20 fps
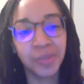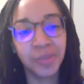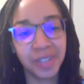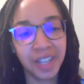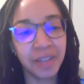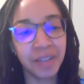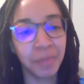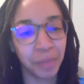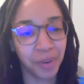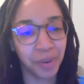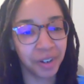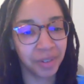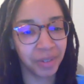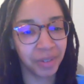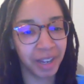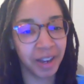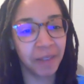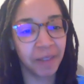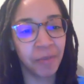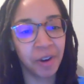deep, Brooke.
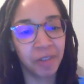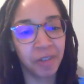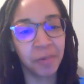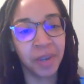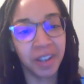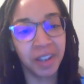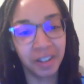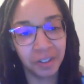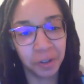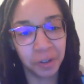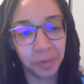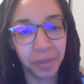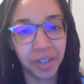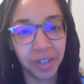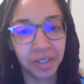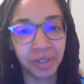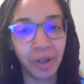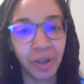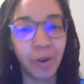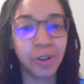Like, I wonder if we can get a little bit
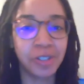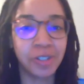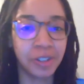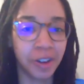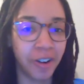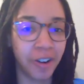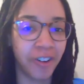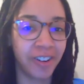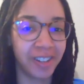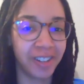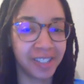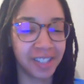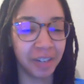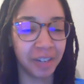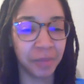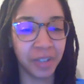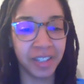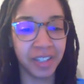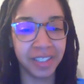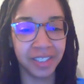closer for
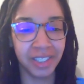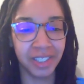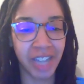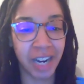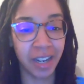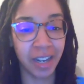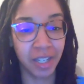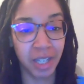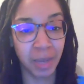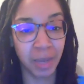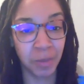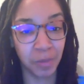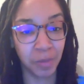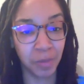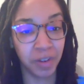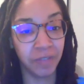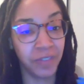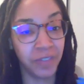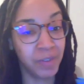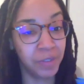some of these shot attempts,
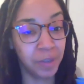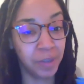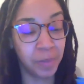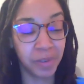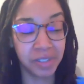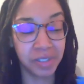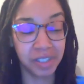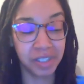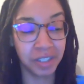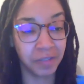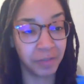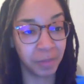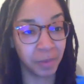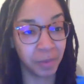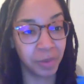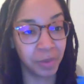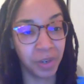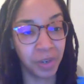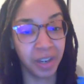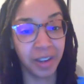but 50% from
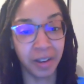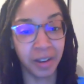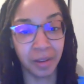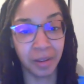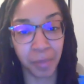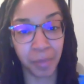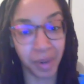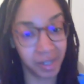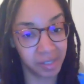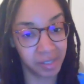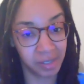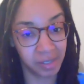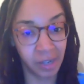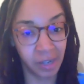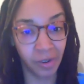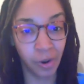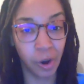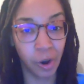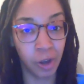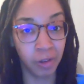three. The Bucks
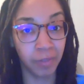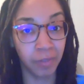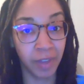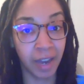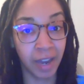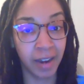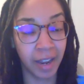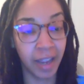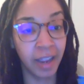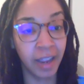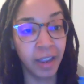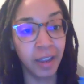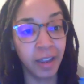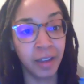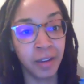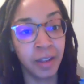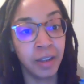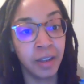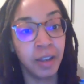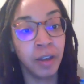needed all of that.
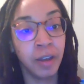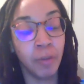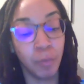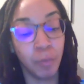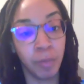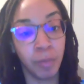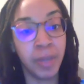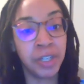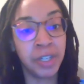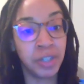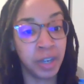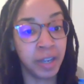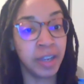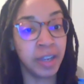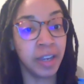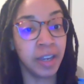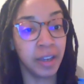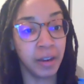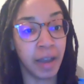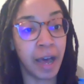And mentioning
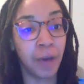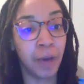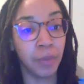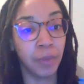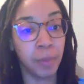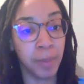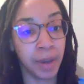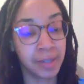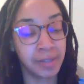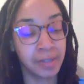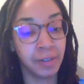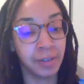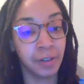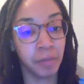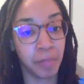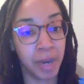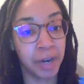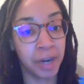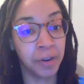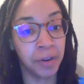again how the Bucks looked
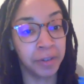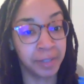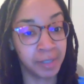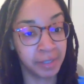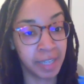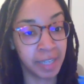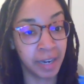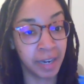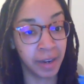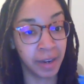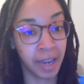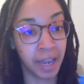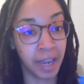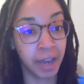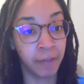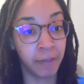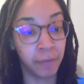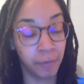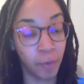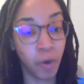better in the second
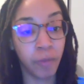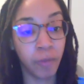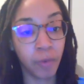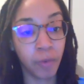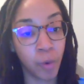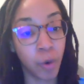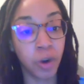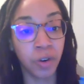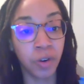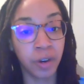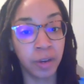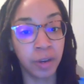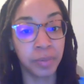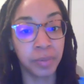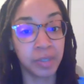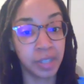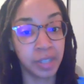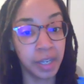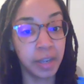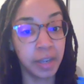half, fourth quarter in
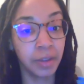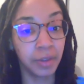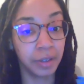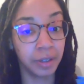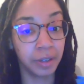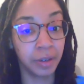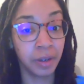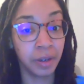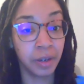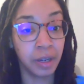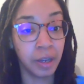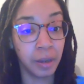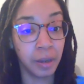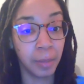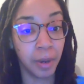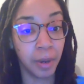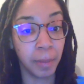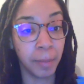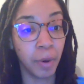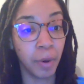particular.
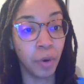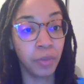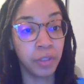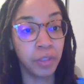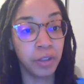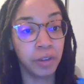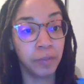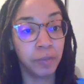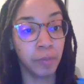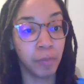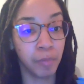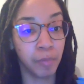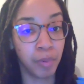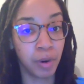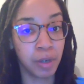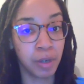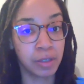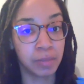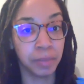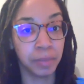But both of
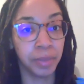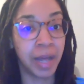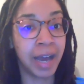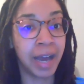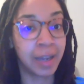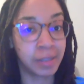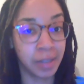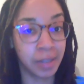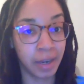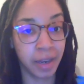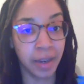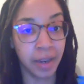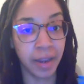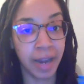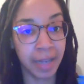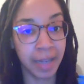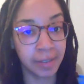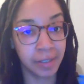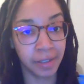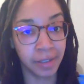Brooks' blocks that he
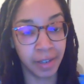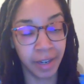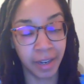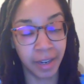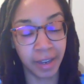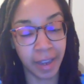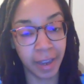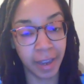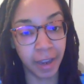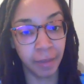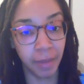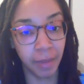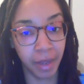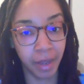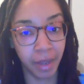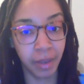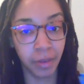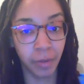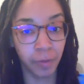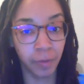got tonight came
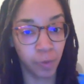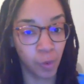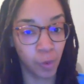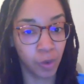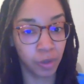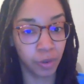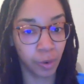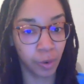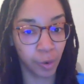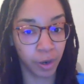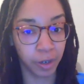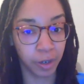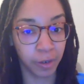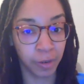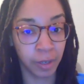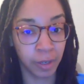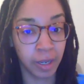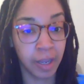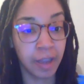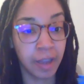in the fourth quarter.
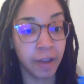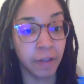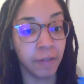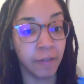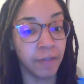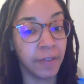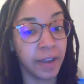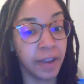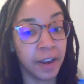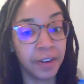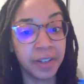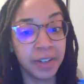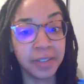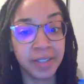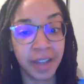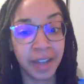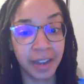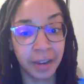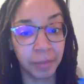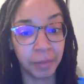Very
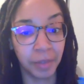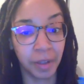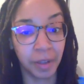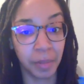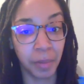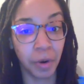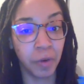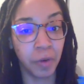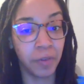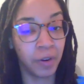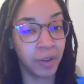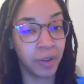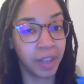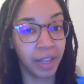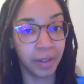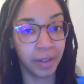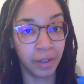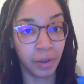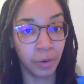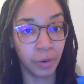timely, both on
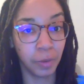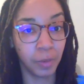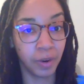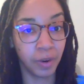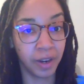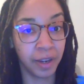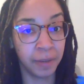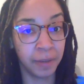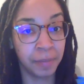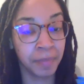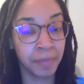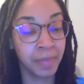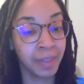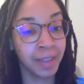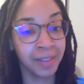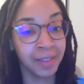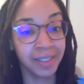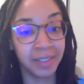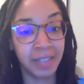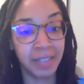Kelly Oubre.
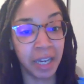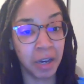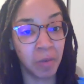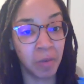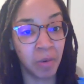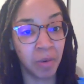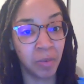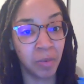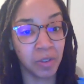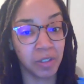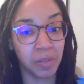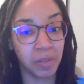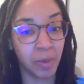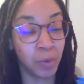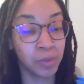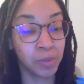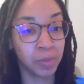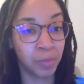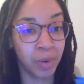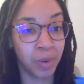The second one was the
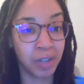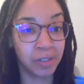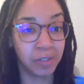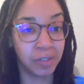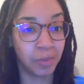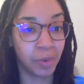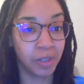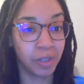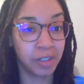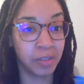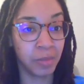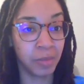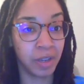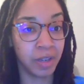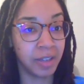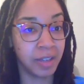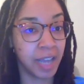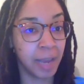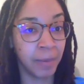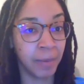most impressive one to me.
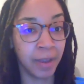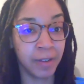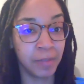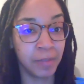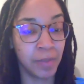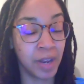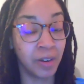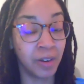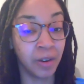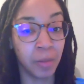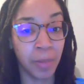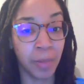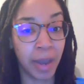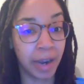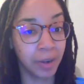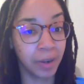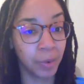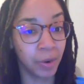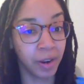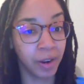Dame gets beat on a
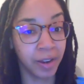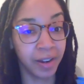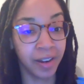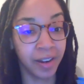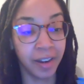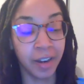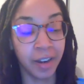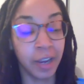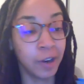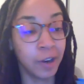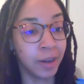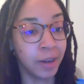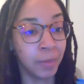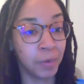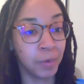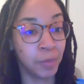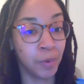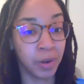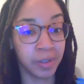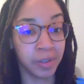backdoor cut, and here comes
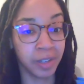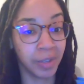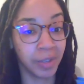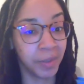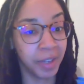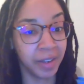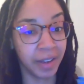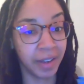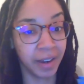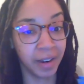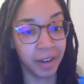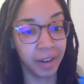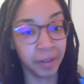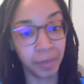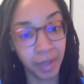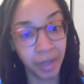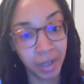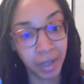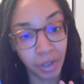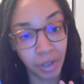Brooke to clean that
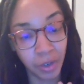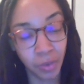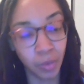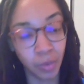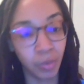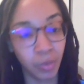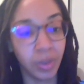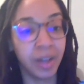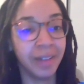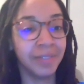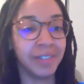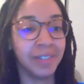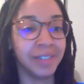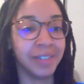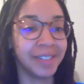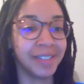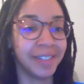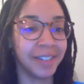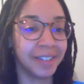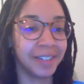up. You love to
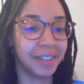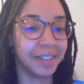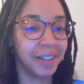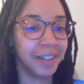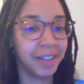see it.